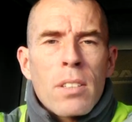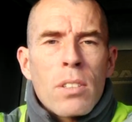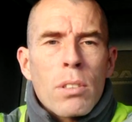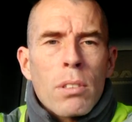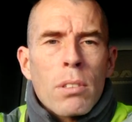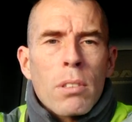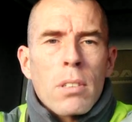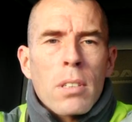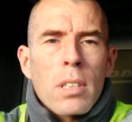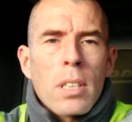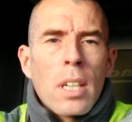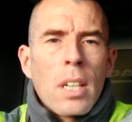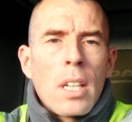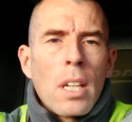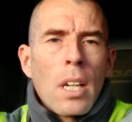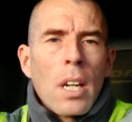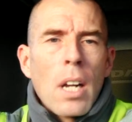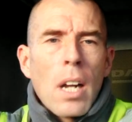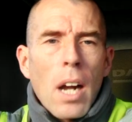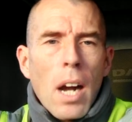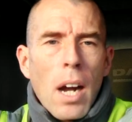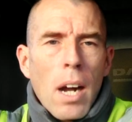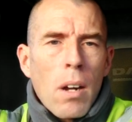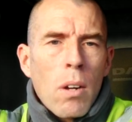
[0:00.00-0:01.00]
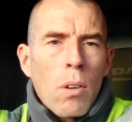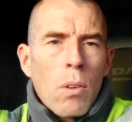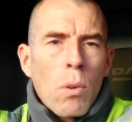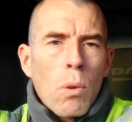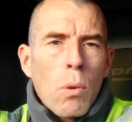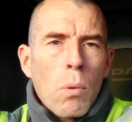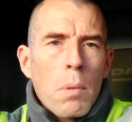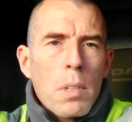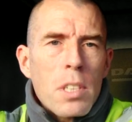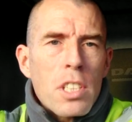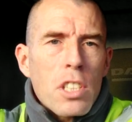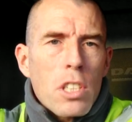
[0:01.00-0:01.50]
So I
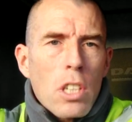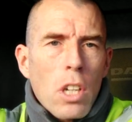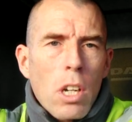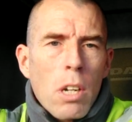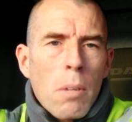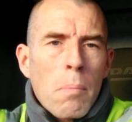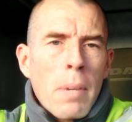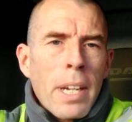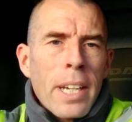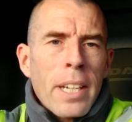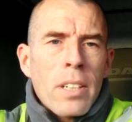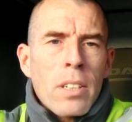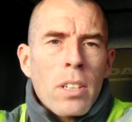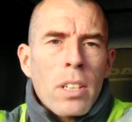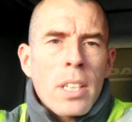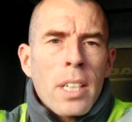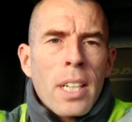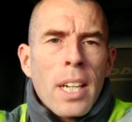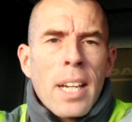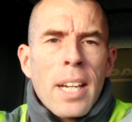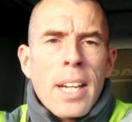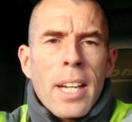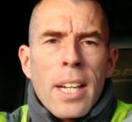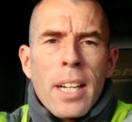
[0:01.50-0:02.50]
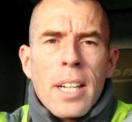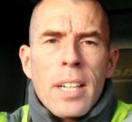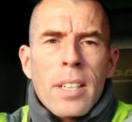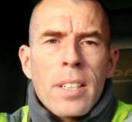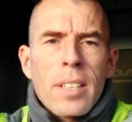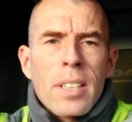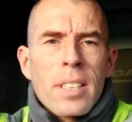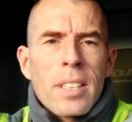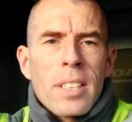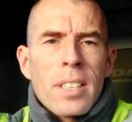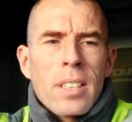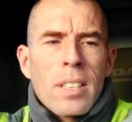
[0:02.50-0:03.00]
always start mine on it
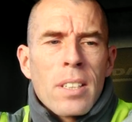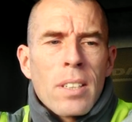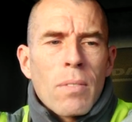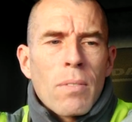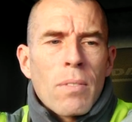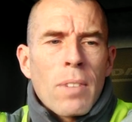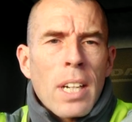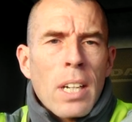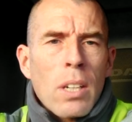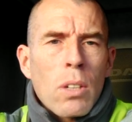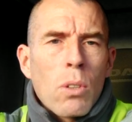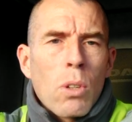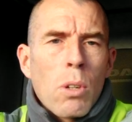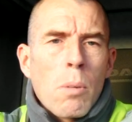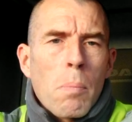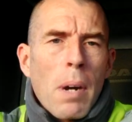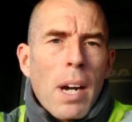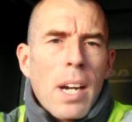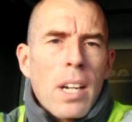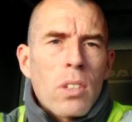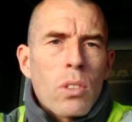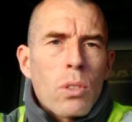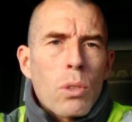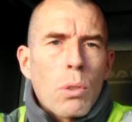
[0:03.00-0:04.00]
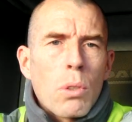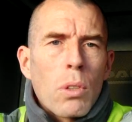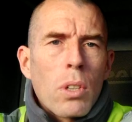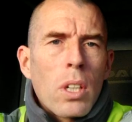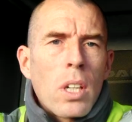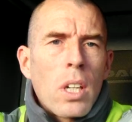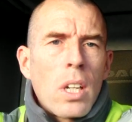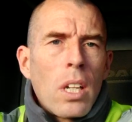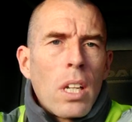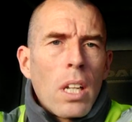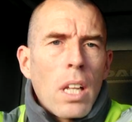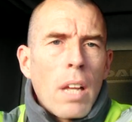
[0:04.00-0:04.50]
when I go back. So
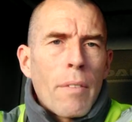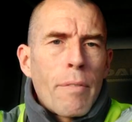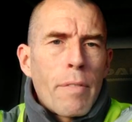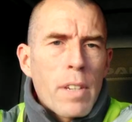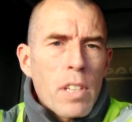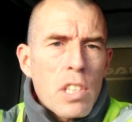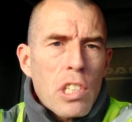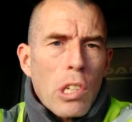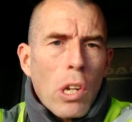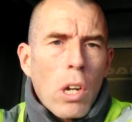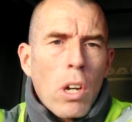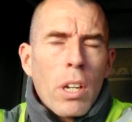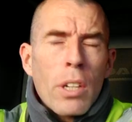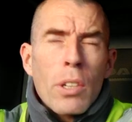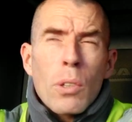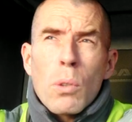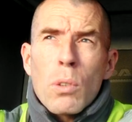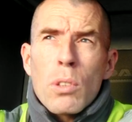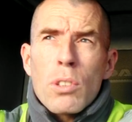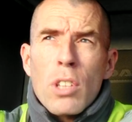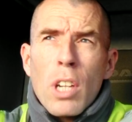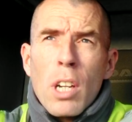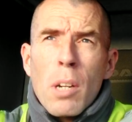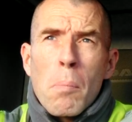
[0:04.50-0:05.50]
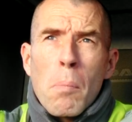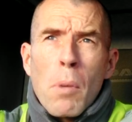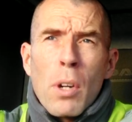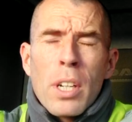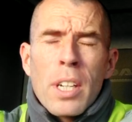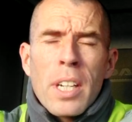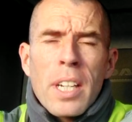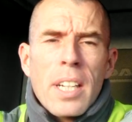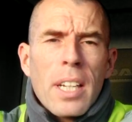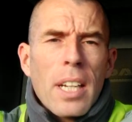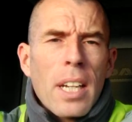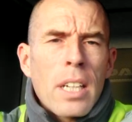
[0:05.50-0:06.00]
if you started yours on a
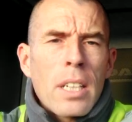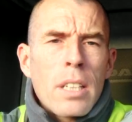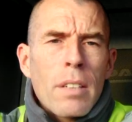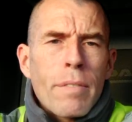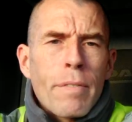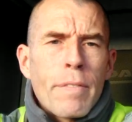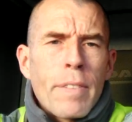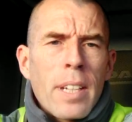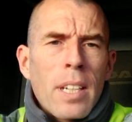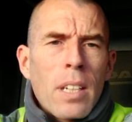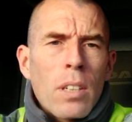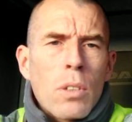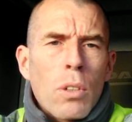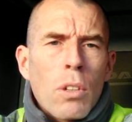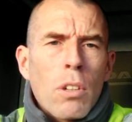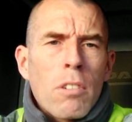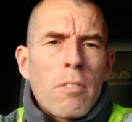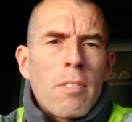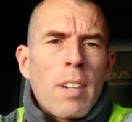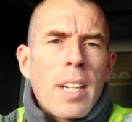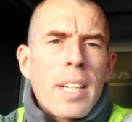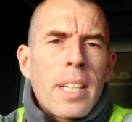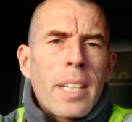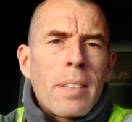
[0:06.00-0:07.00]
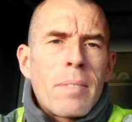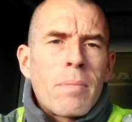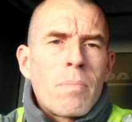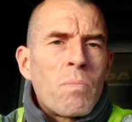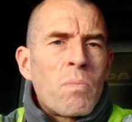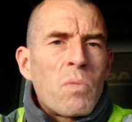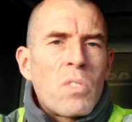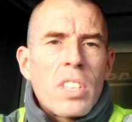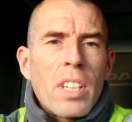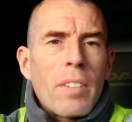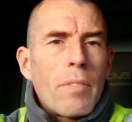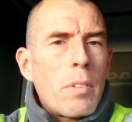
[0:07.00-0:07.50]
Monday and you failed already,
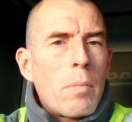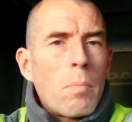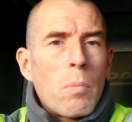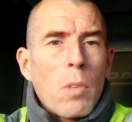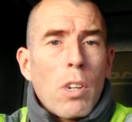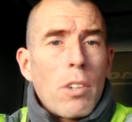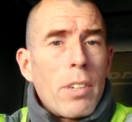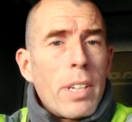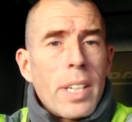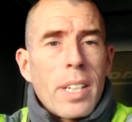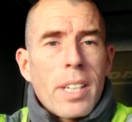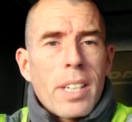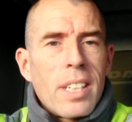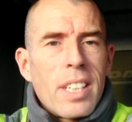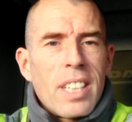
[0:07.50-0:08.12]
don't worry.